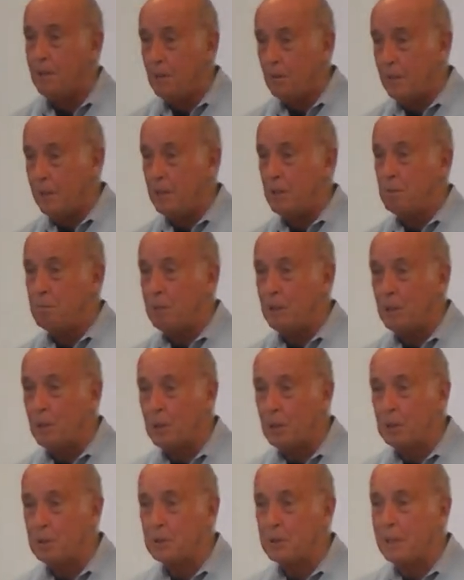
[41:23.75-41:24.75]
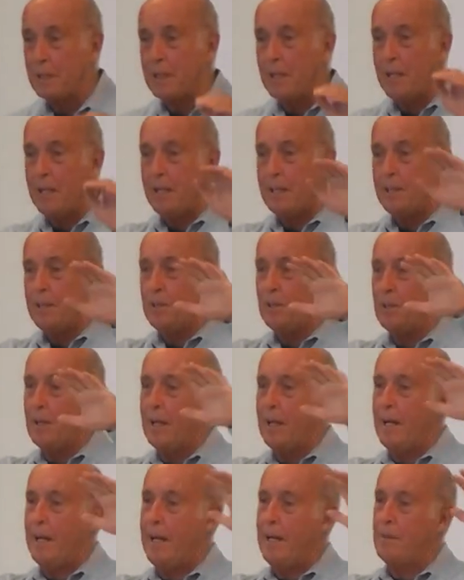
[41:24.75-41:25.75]
when you behold it,
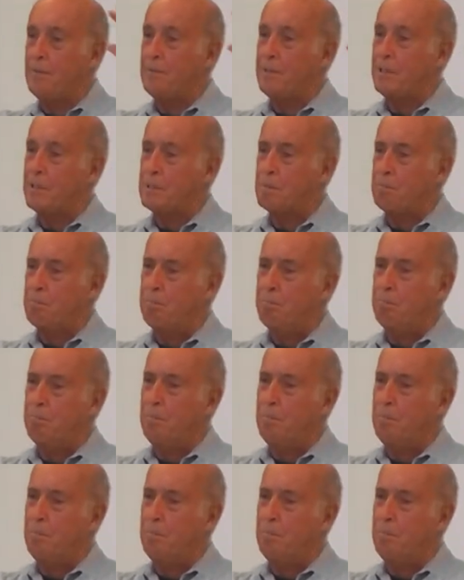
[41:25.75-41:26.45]
you have this